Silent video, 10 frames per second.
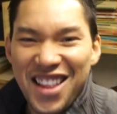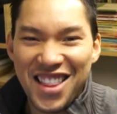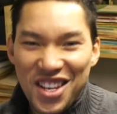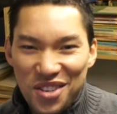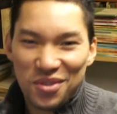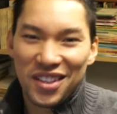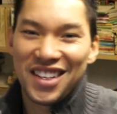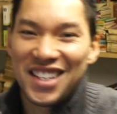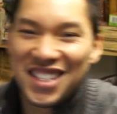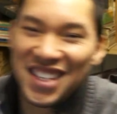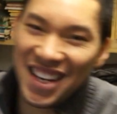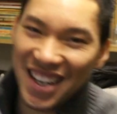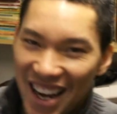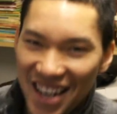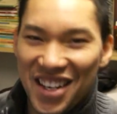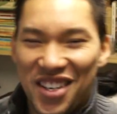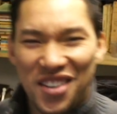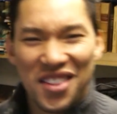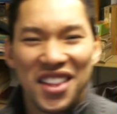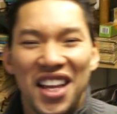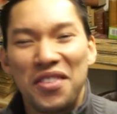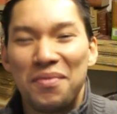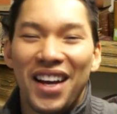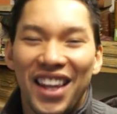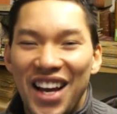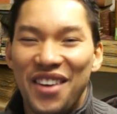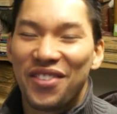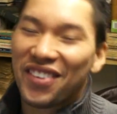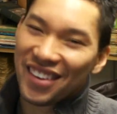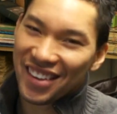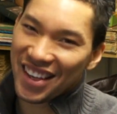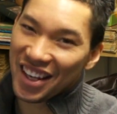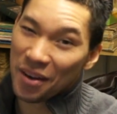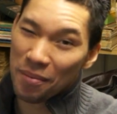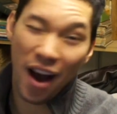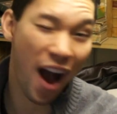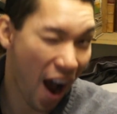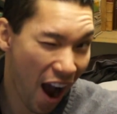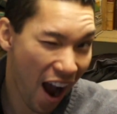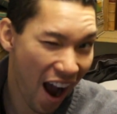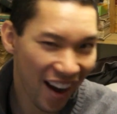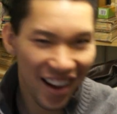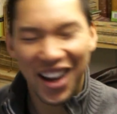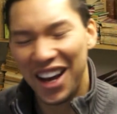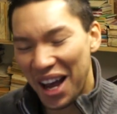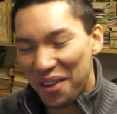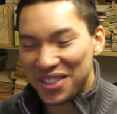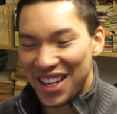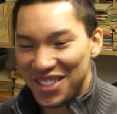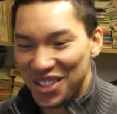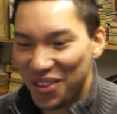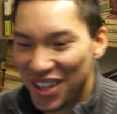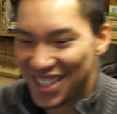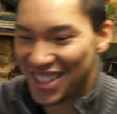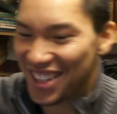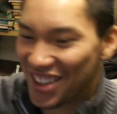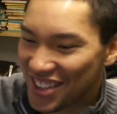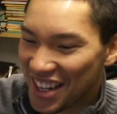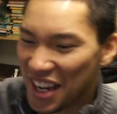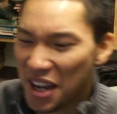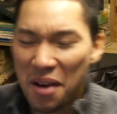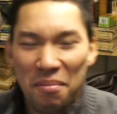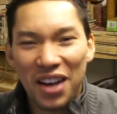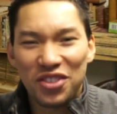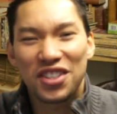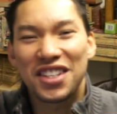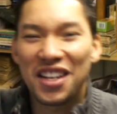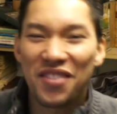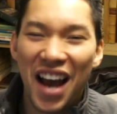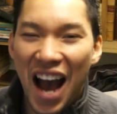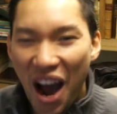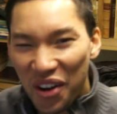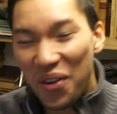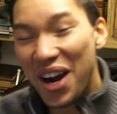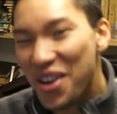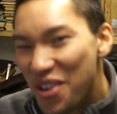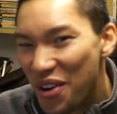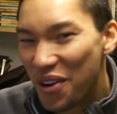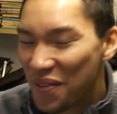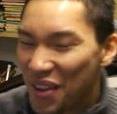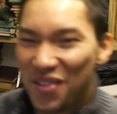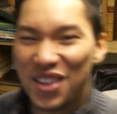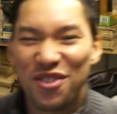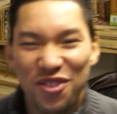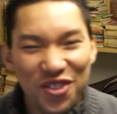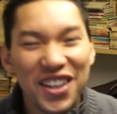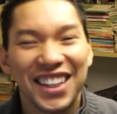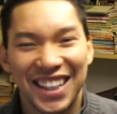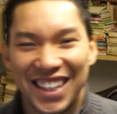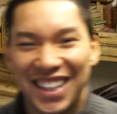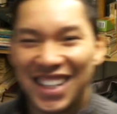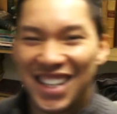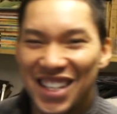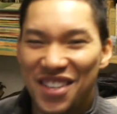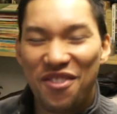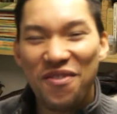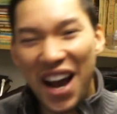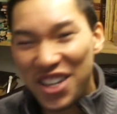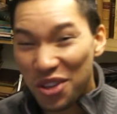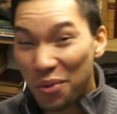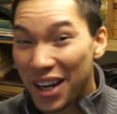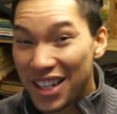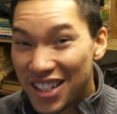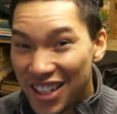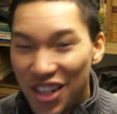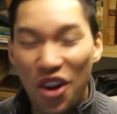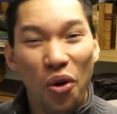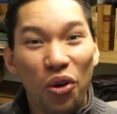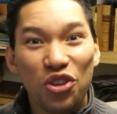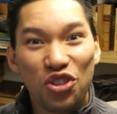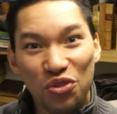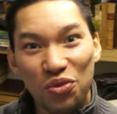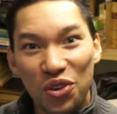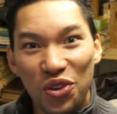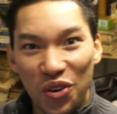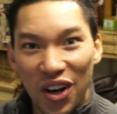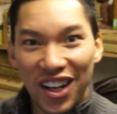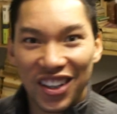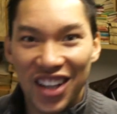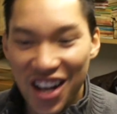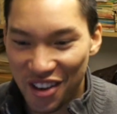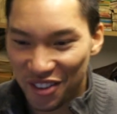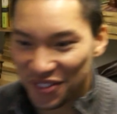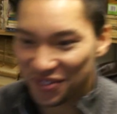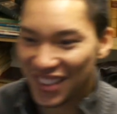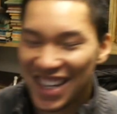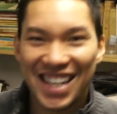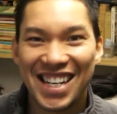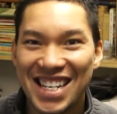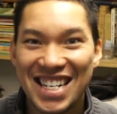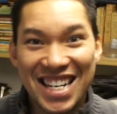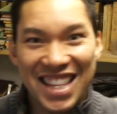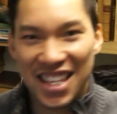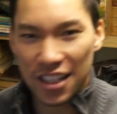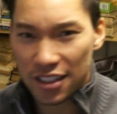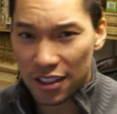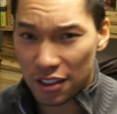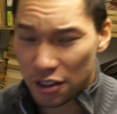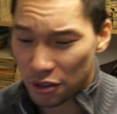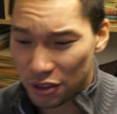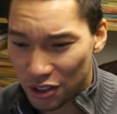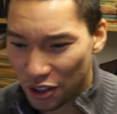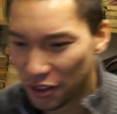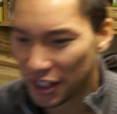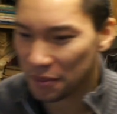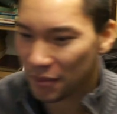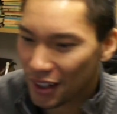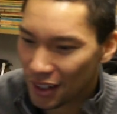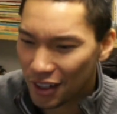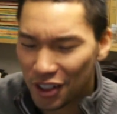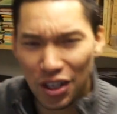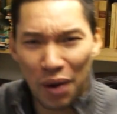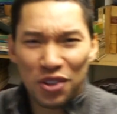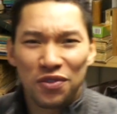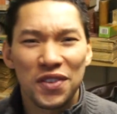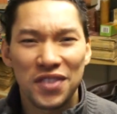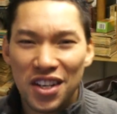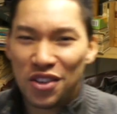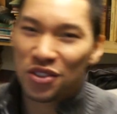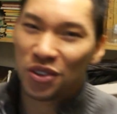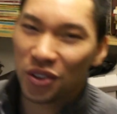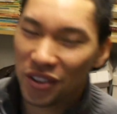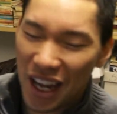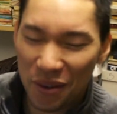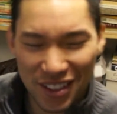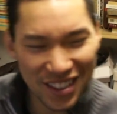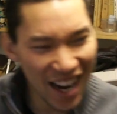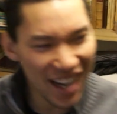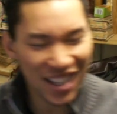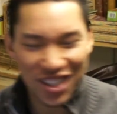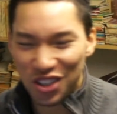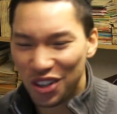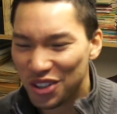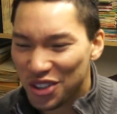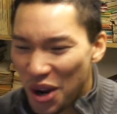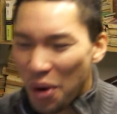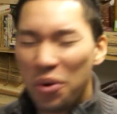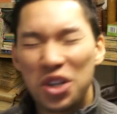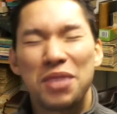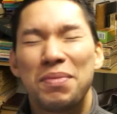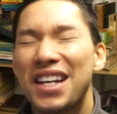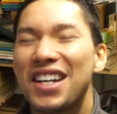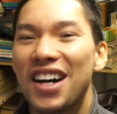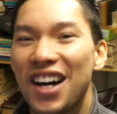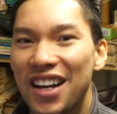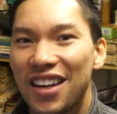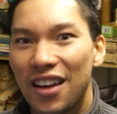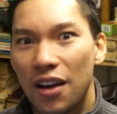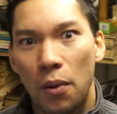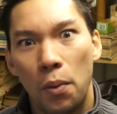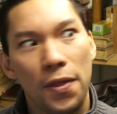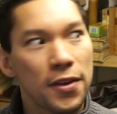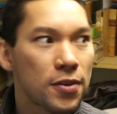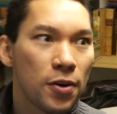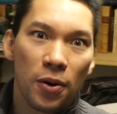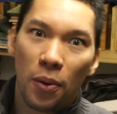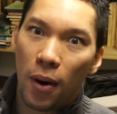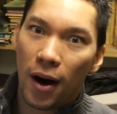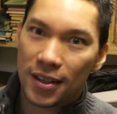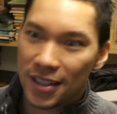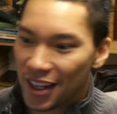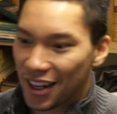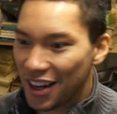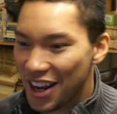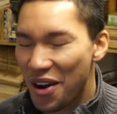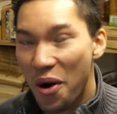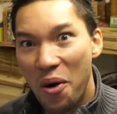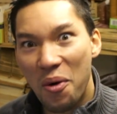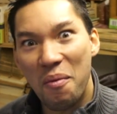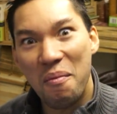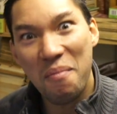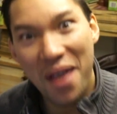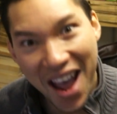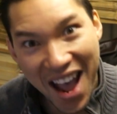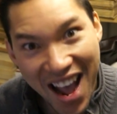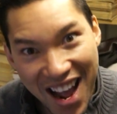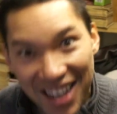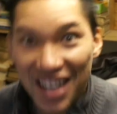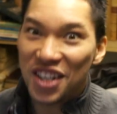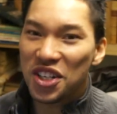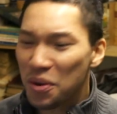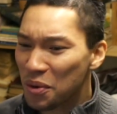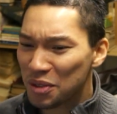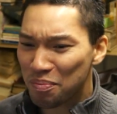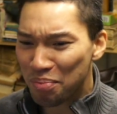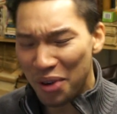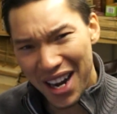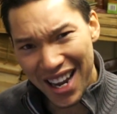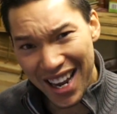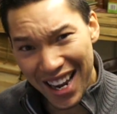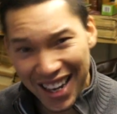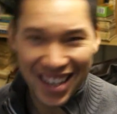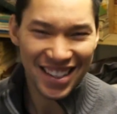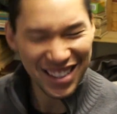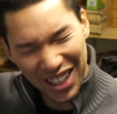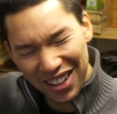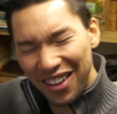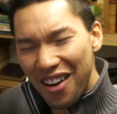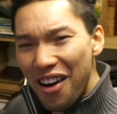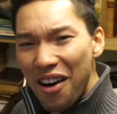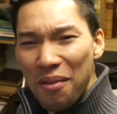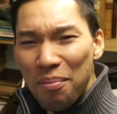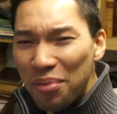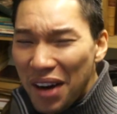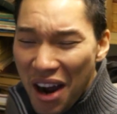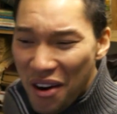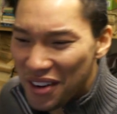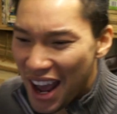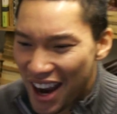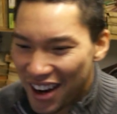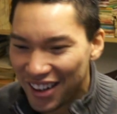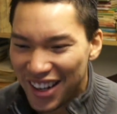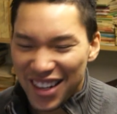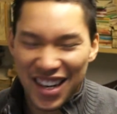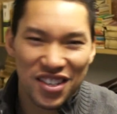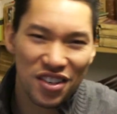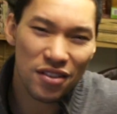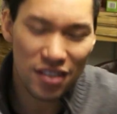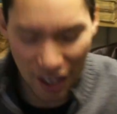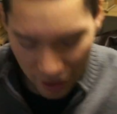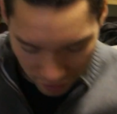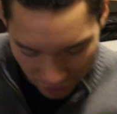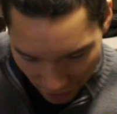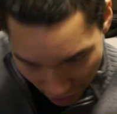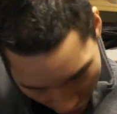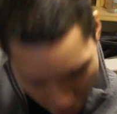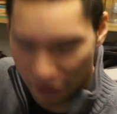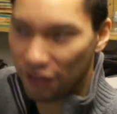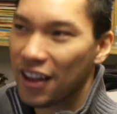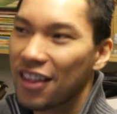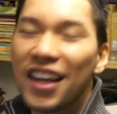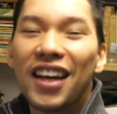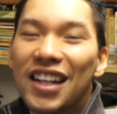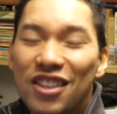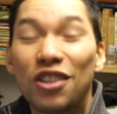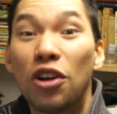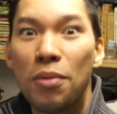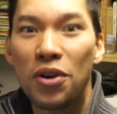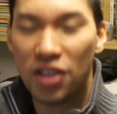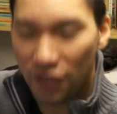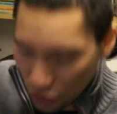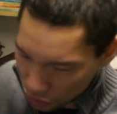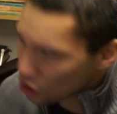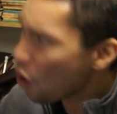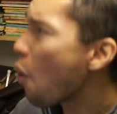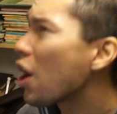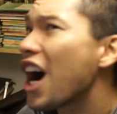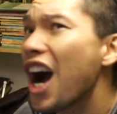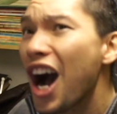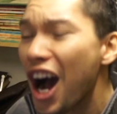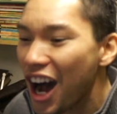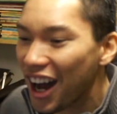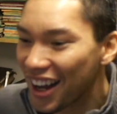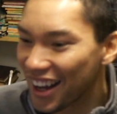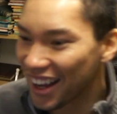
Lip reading: This one is dedicated to the love of my life, Kim. I was asked this question the other day, Pastor Steve, how do I know if this feeling is infatuation or true love? This is a true story. So I was 15 years old. I was standing in church worshiping God when this girl walked in. And oh man, she was pretty. She had long brown hair. And she'd do this kind of little hair flick thing in slow motion, of course. Waka!